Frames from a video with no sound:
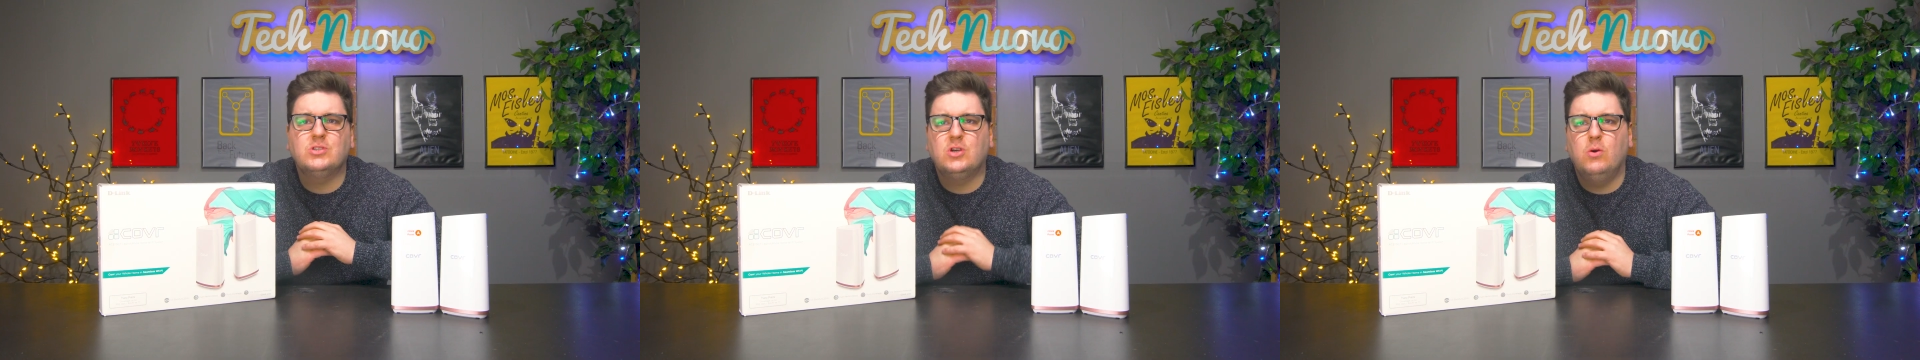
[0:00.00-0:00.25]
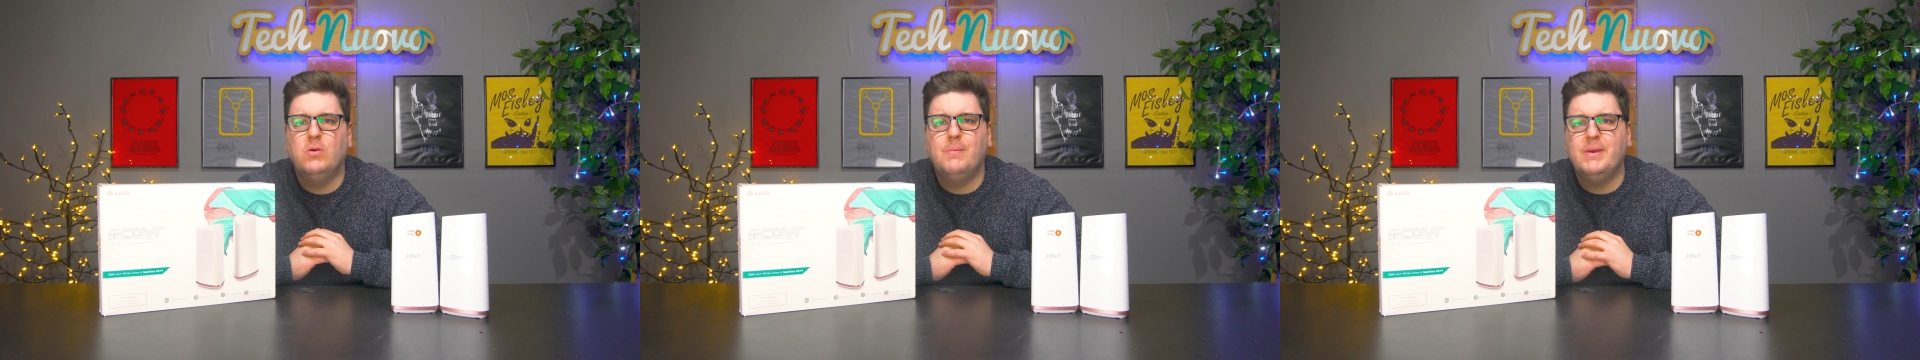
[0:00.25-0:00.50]
what's
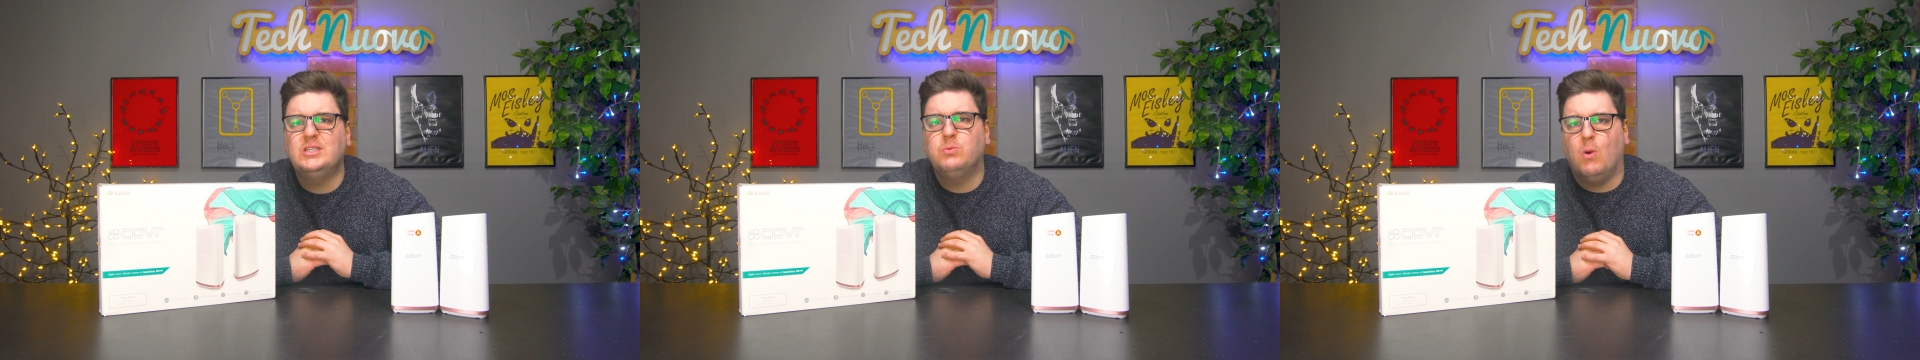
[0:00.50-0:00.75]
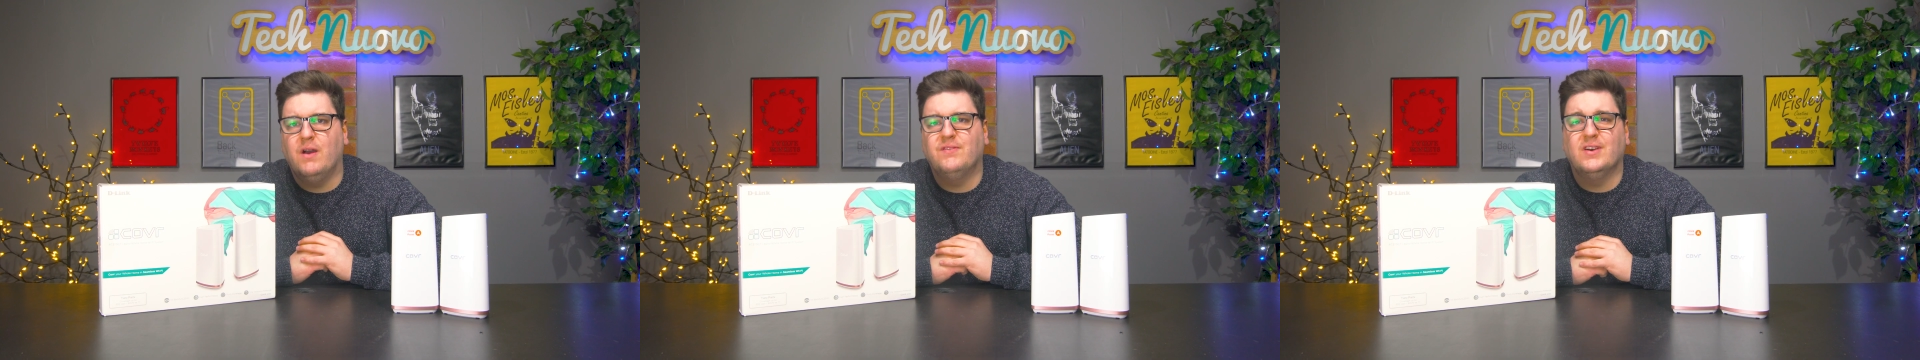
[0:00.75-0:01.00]
called a mesh
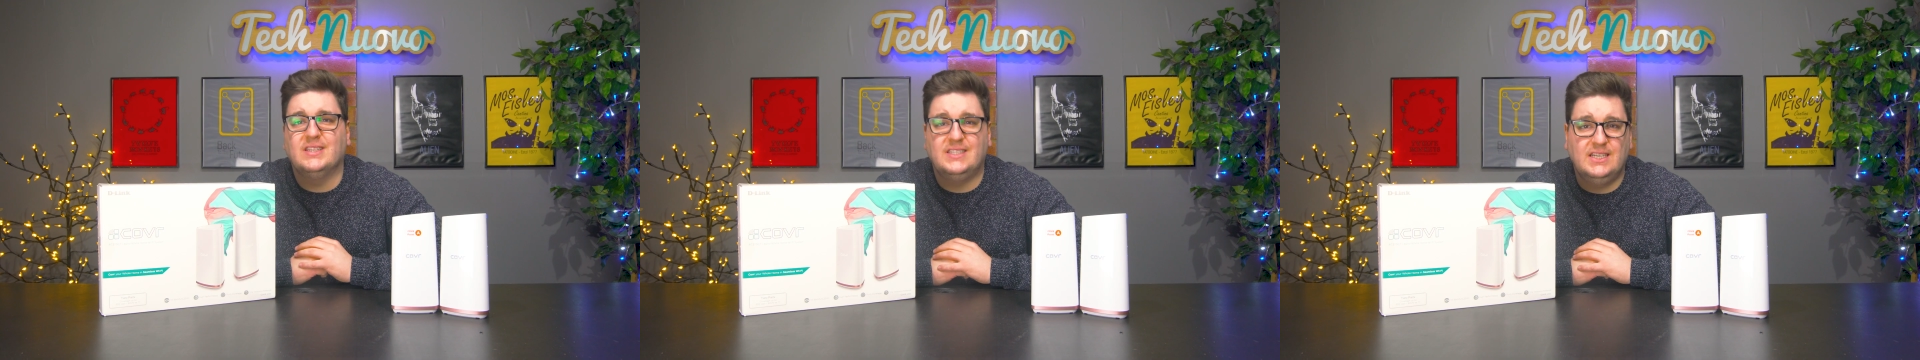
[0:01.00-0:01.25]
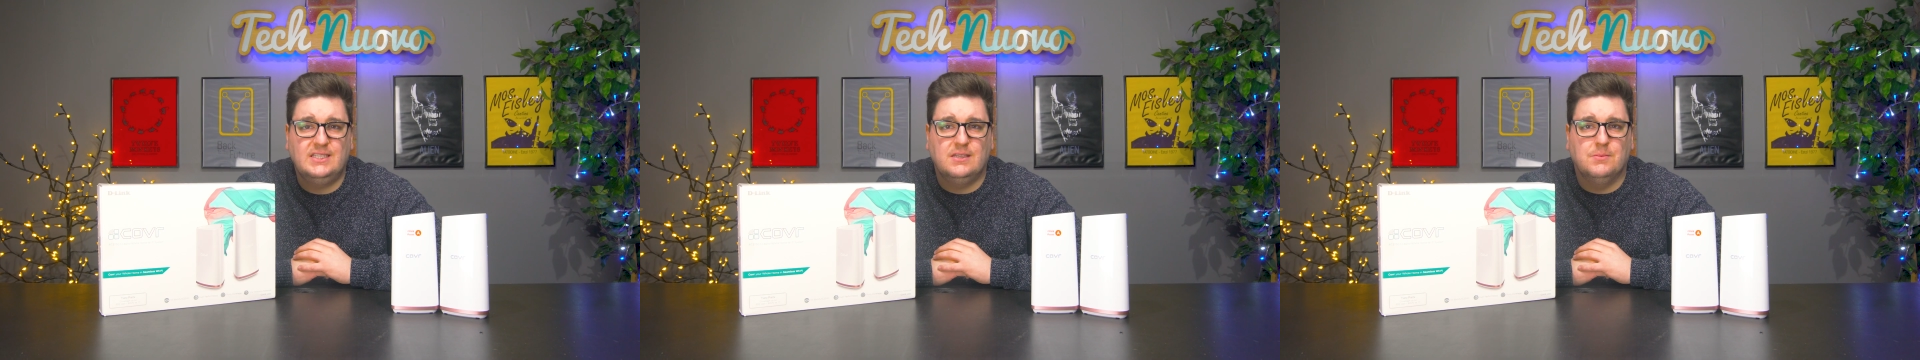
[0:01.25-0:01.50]
Wi-Fi
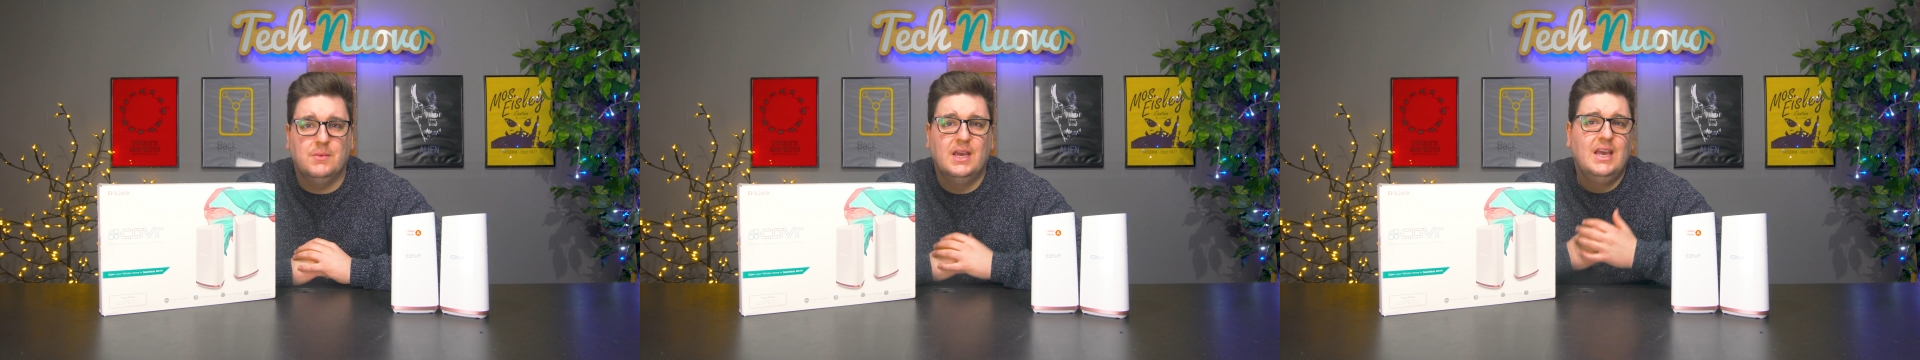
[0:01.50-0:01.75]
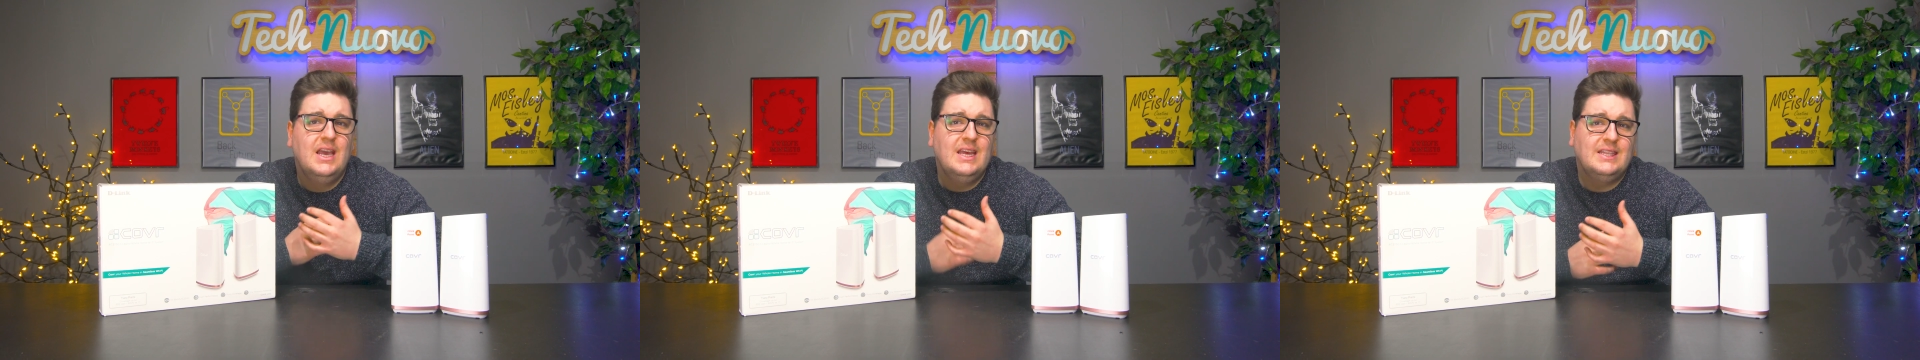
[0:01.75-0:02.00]
system.
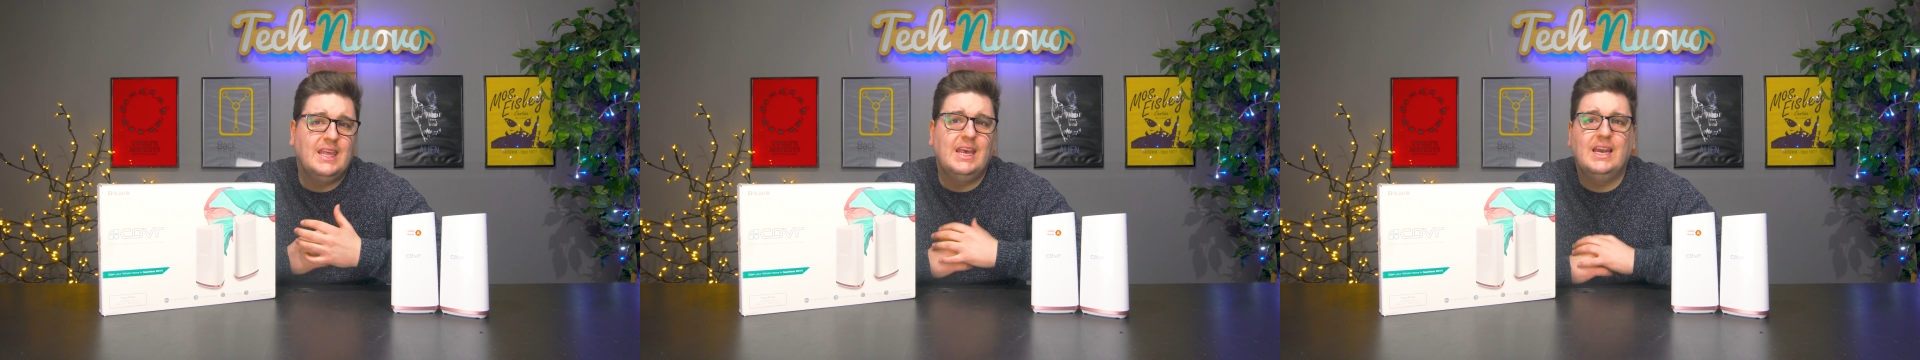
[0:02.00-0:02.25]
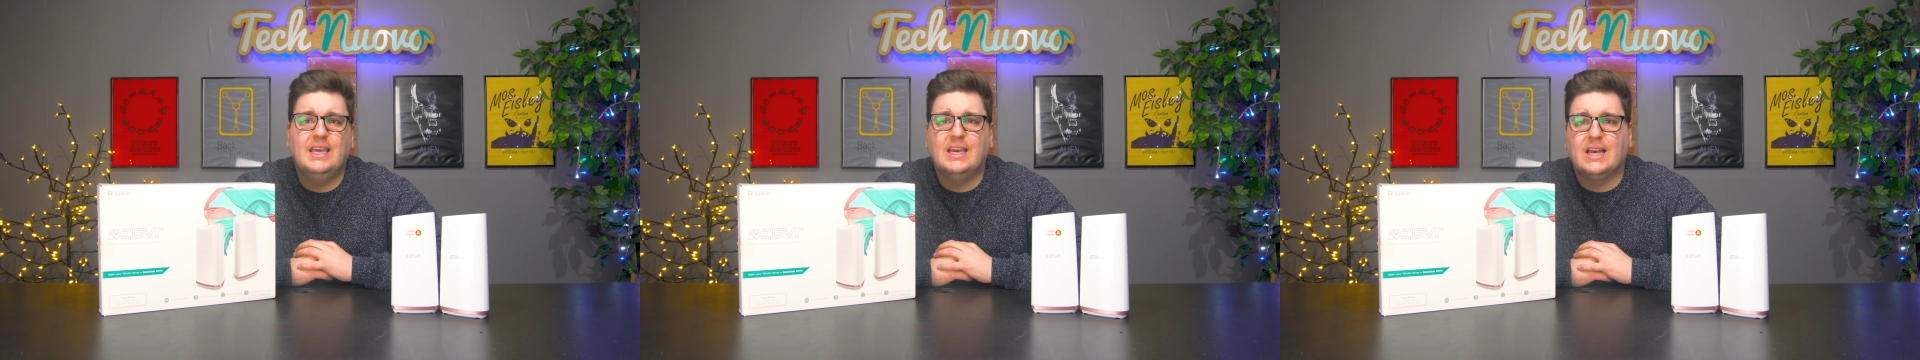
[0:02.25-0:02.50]

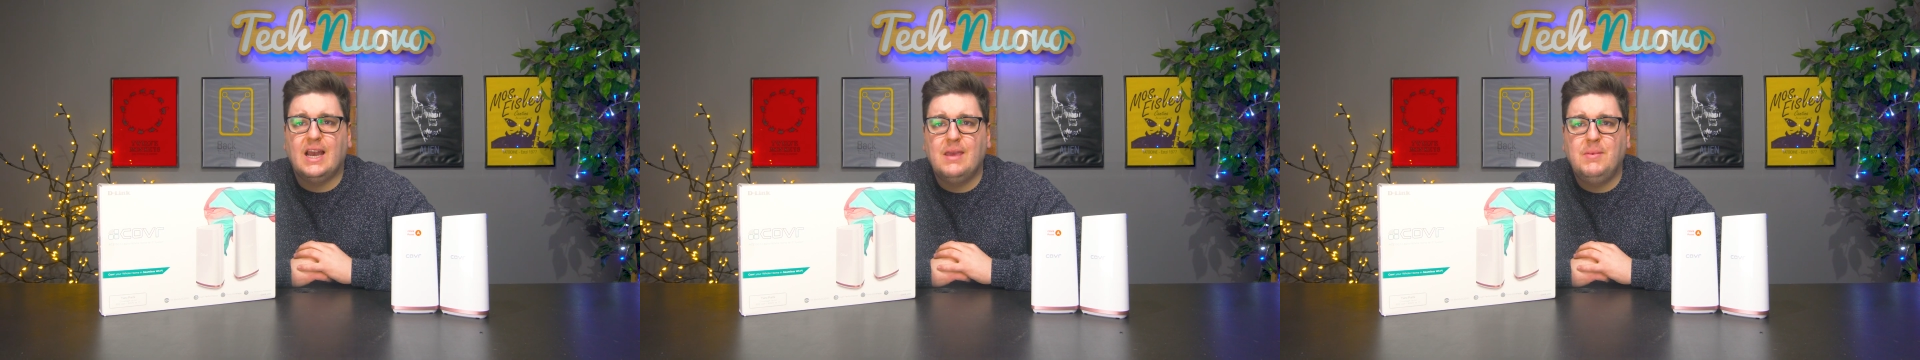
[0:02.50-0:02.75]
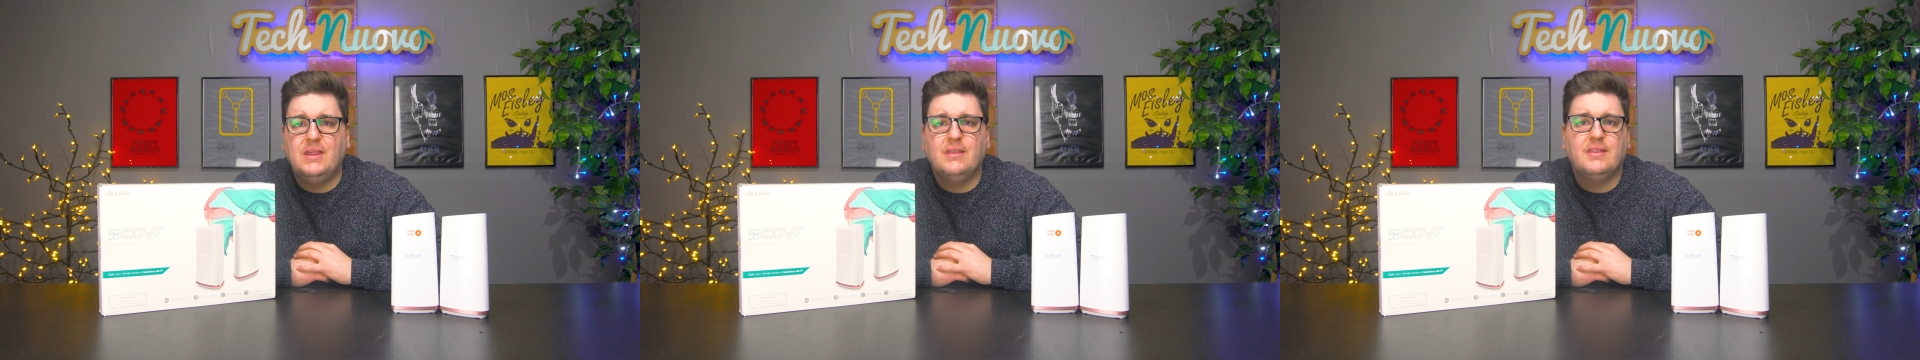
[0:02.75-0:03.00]
D-Link are
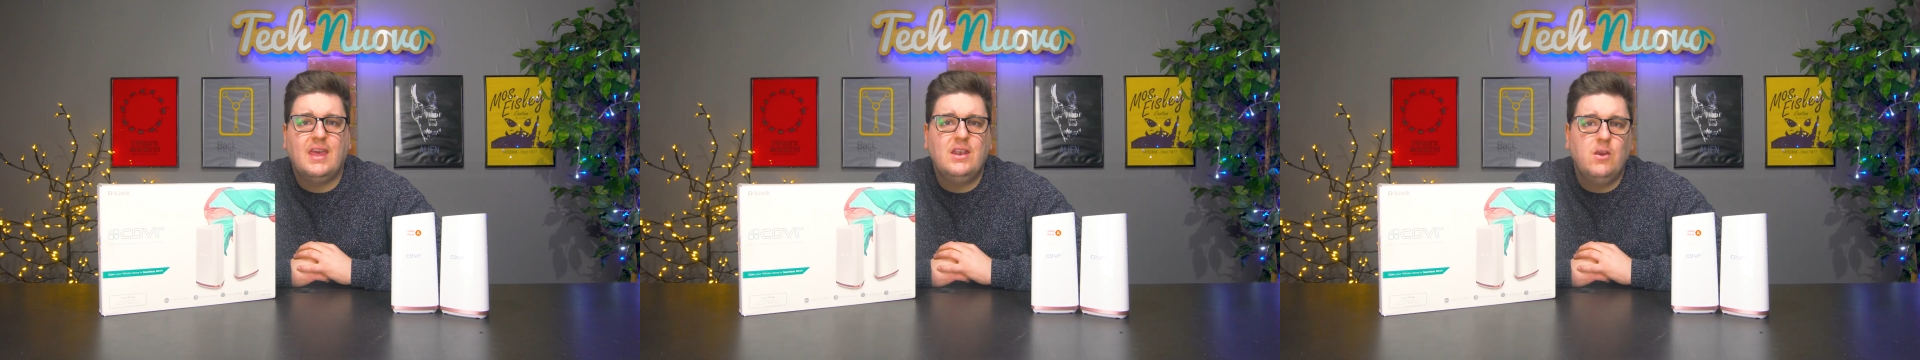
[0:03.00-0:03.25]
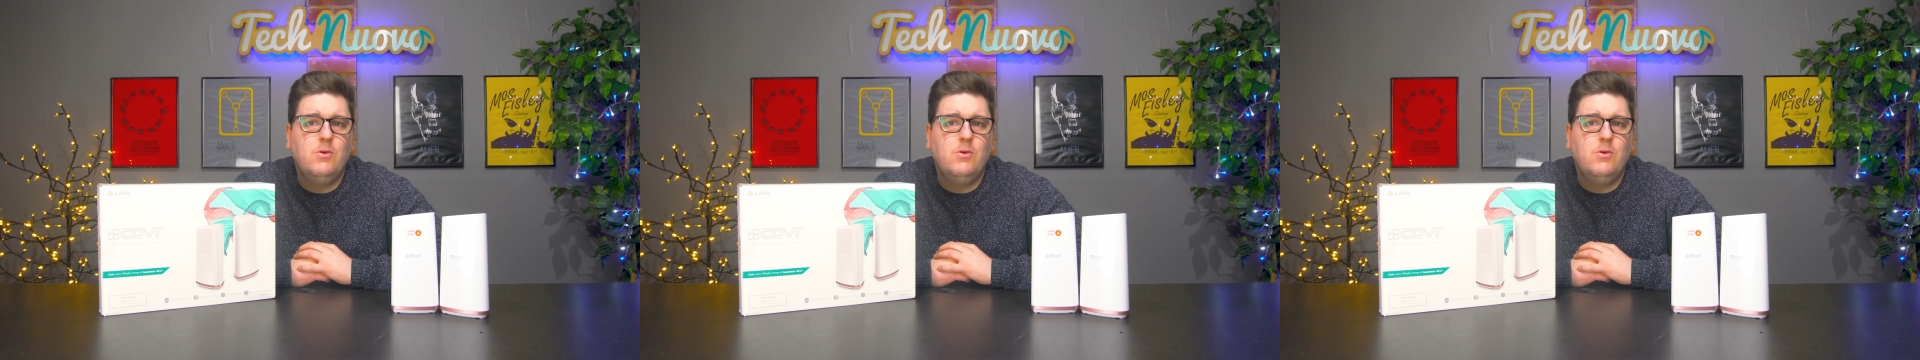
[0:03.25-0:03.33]
claiming that their